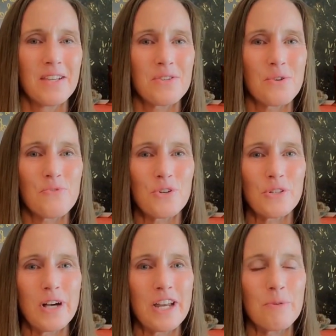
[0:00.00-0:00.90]
So for a
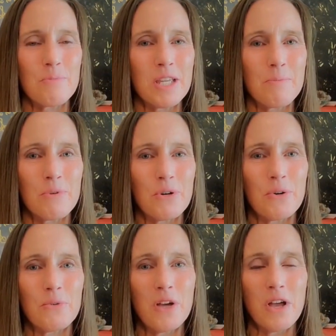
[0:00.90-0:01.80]
lot of
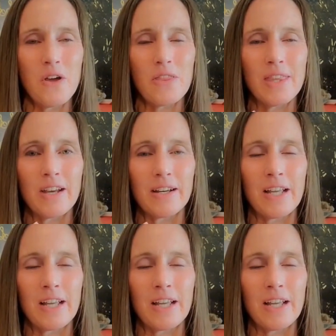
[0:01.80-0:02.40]
people, there